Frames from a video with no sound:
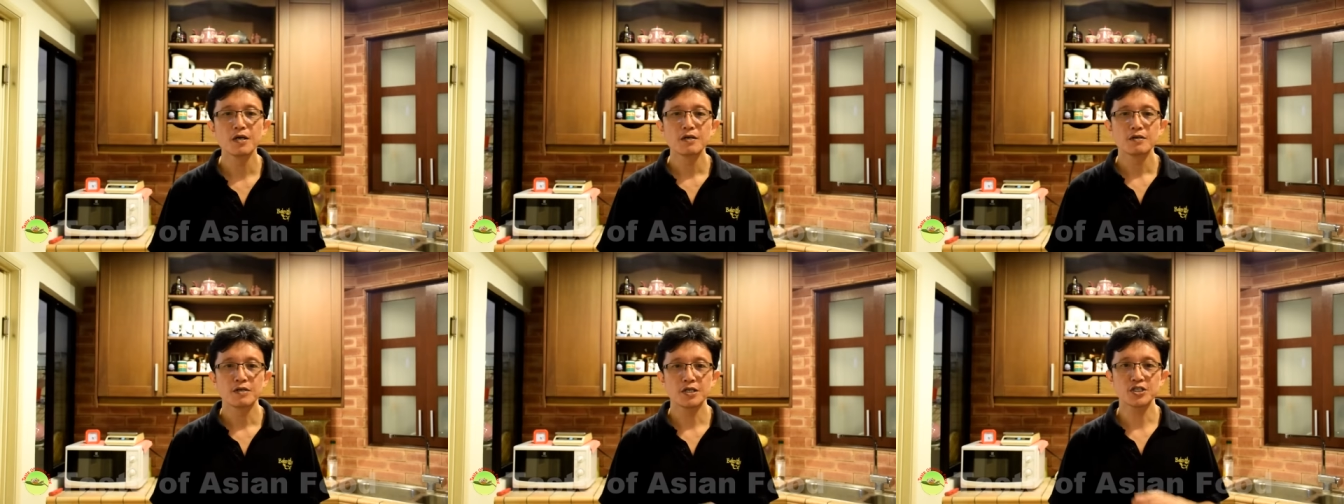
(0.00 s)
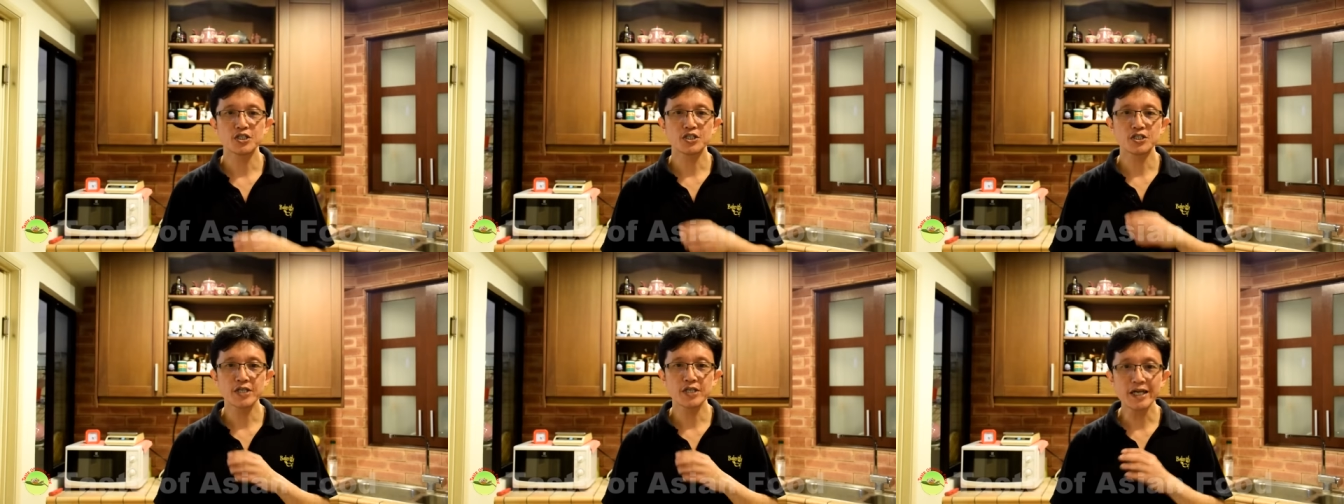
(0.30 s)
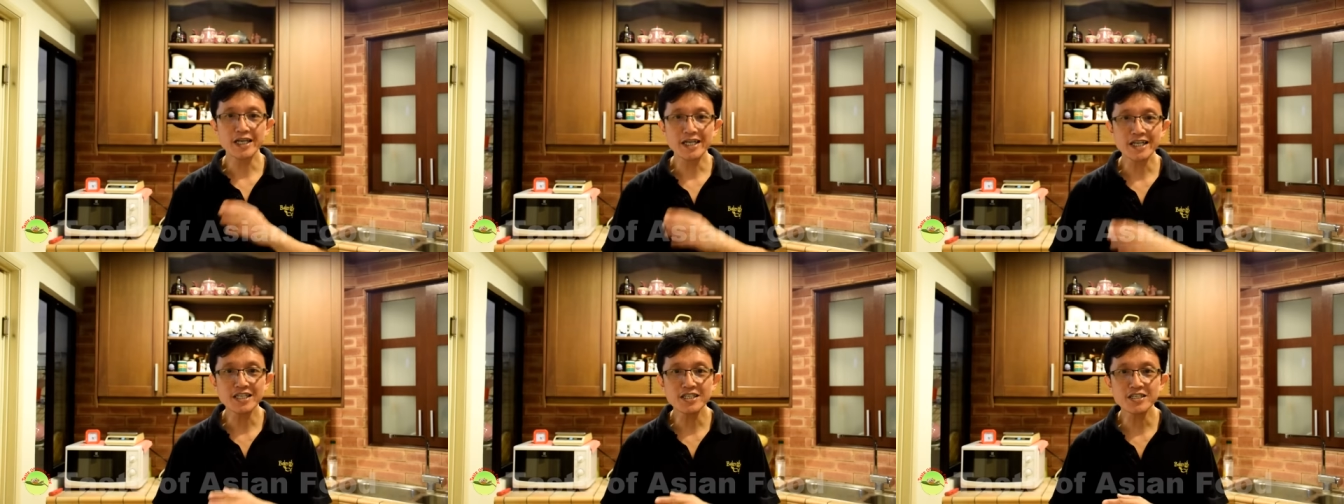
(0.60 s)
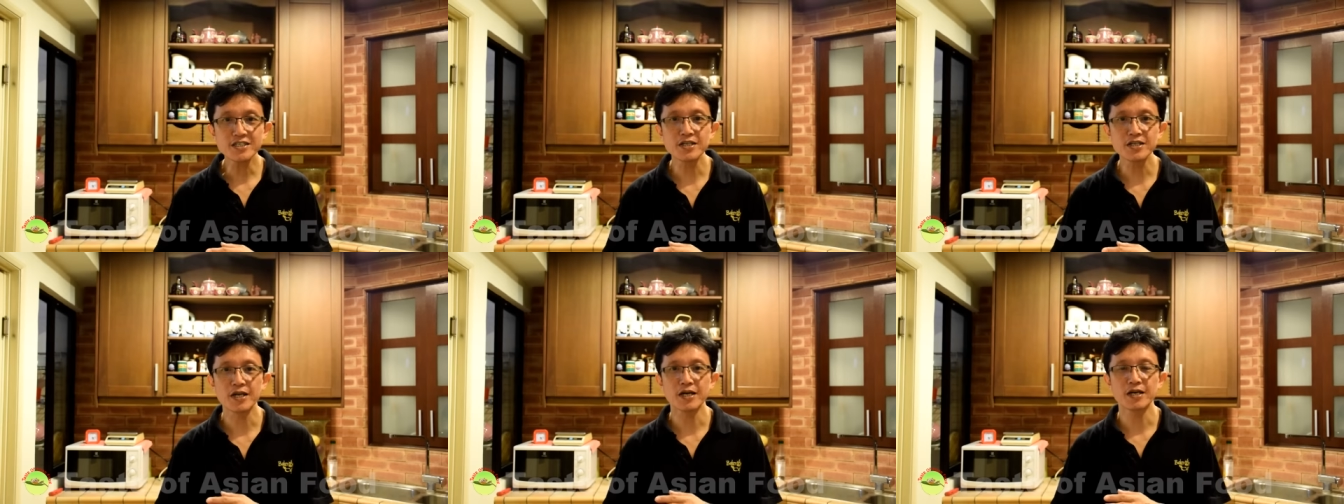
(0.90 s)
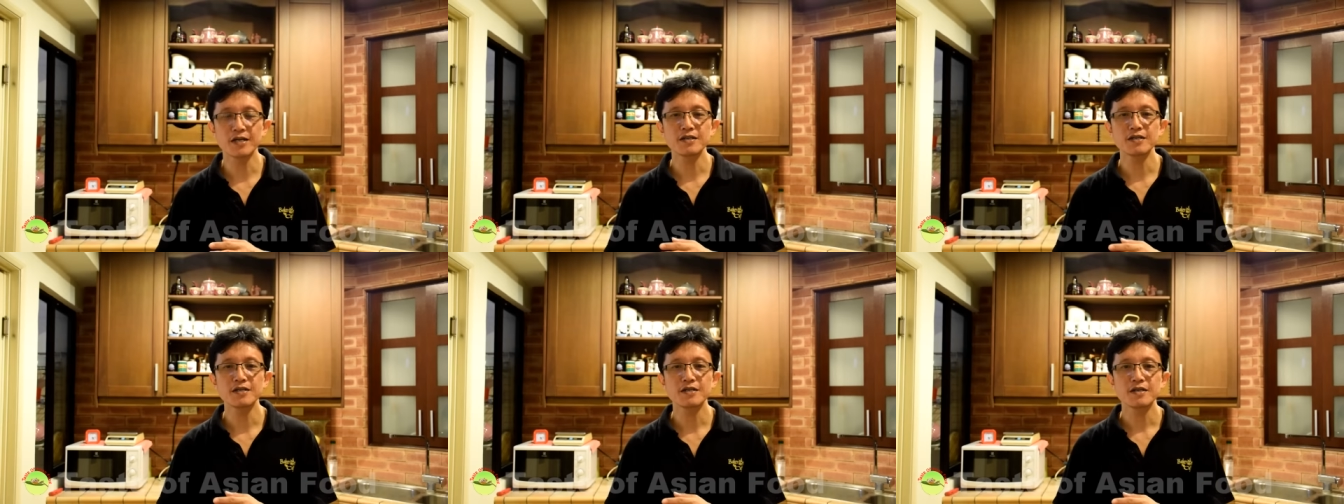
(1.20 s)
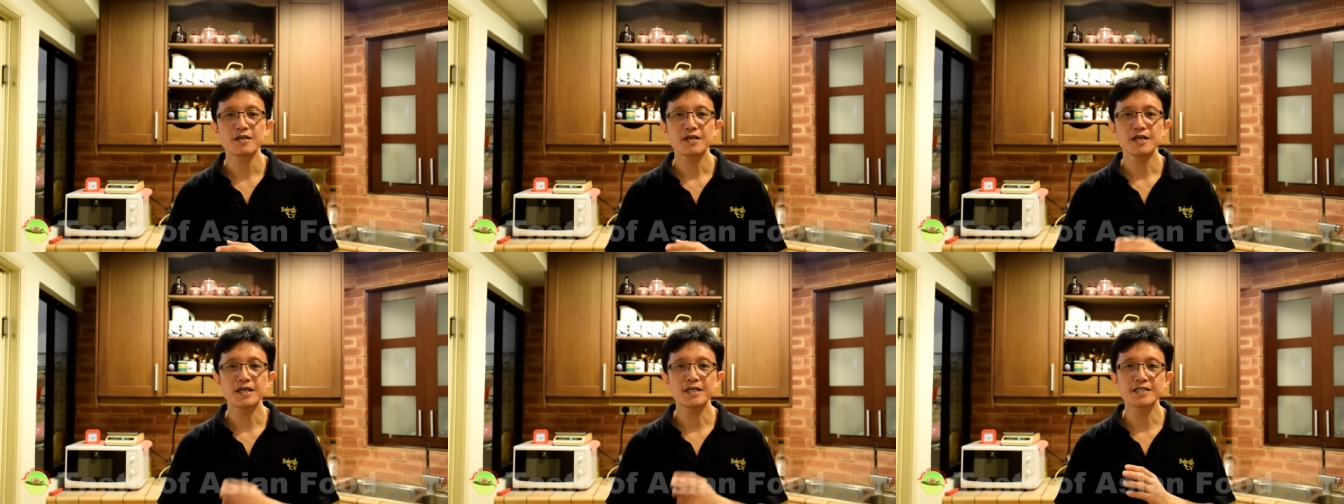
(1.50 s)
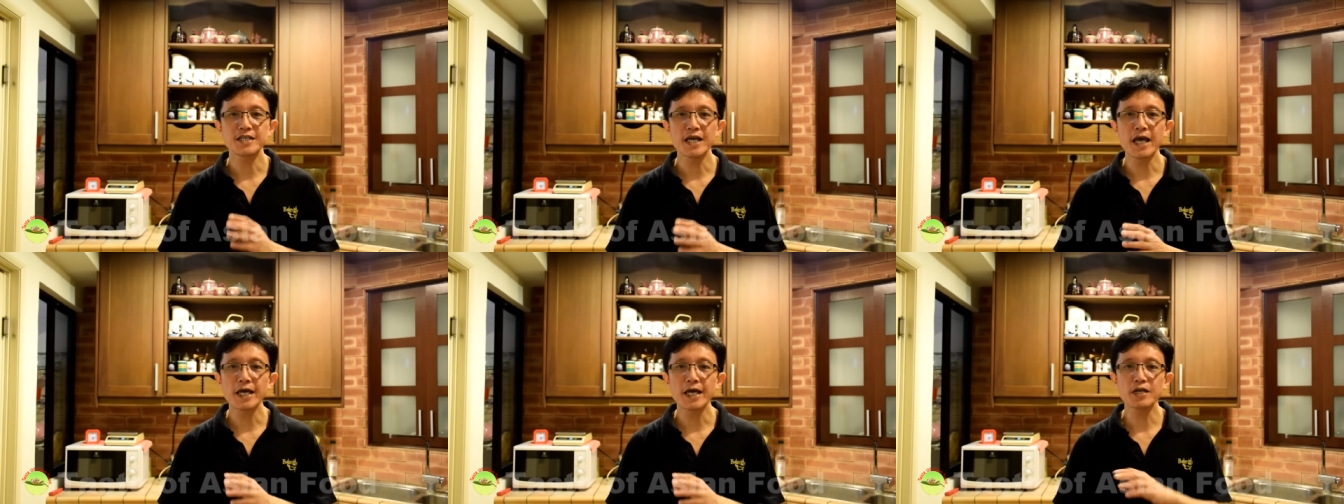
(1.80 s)
The second set
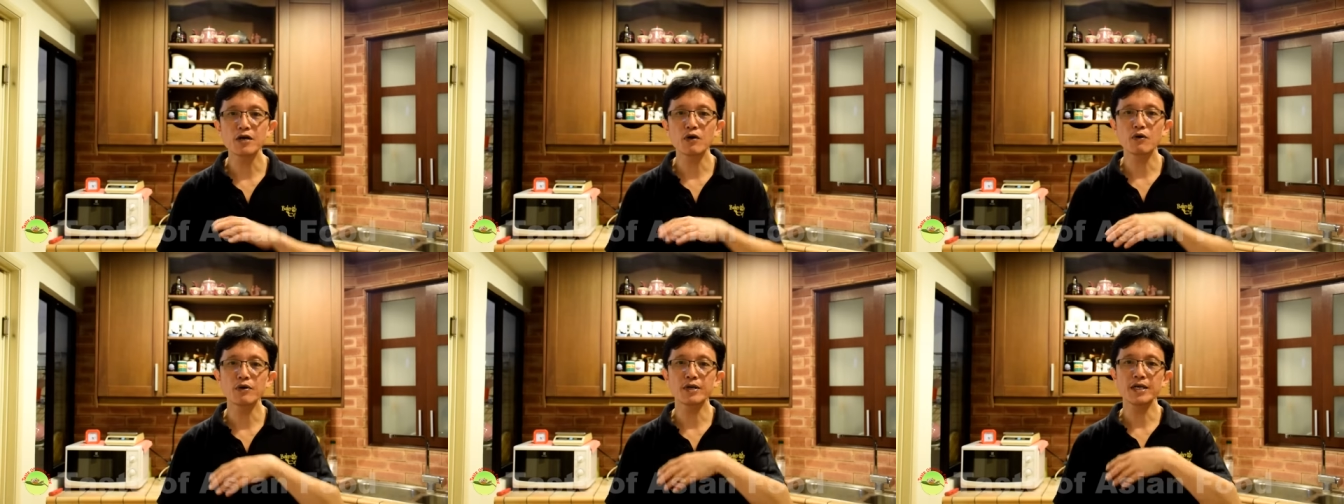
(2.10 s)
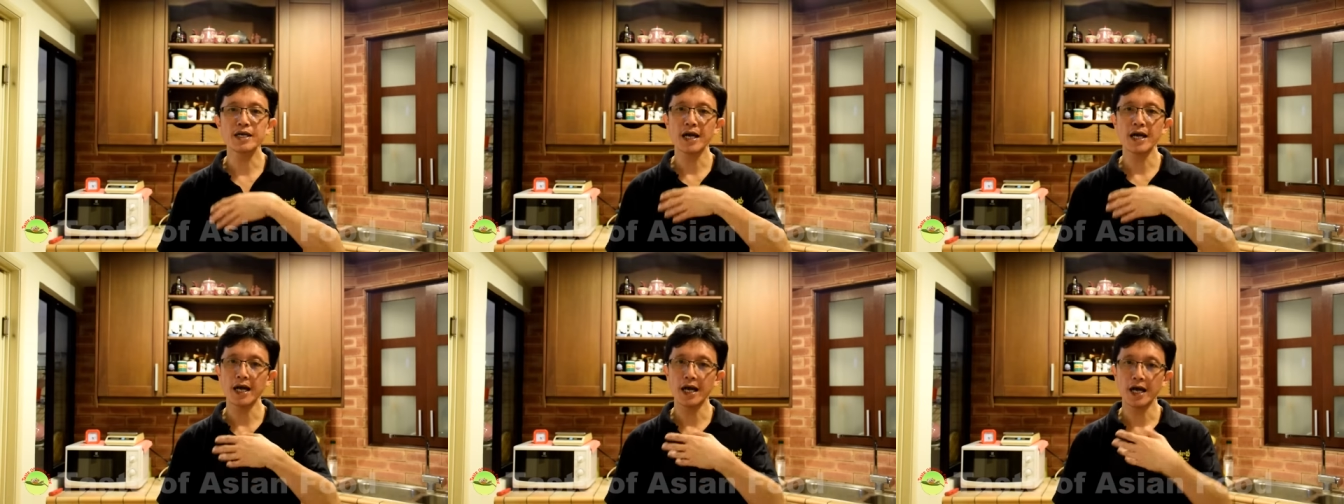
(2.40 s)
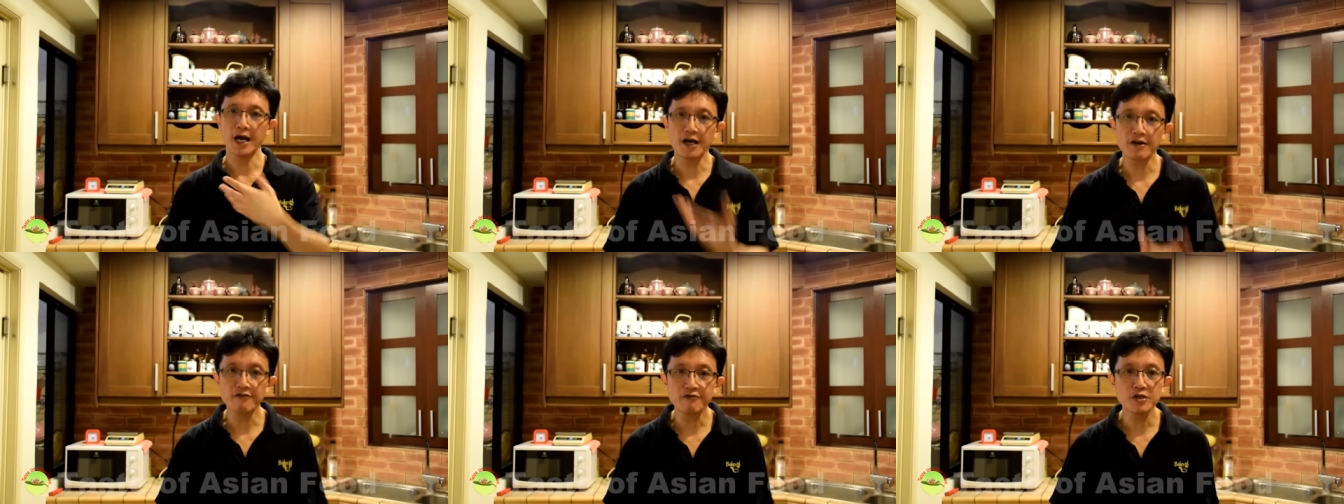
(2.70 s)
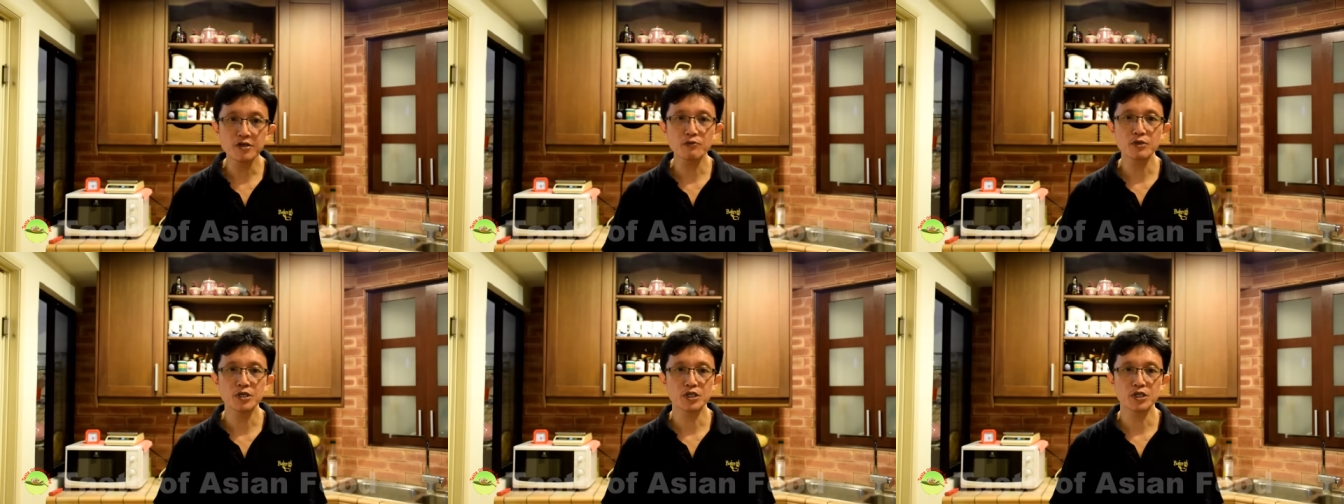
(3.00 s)
is added only after we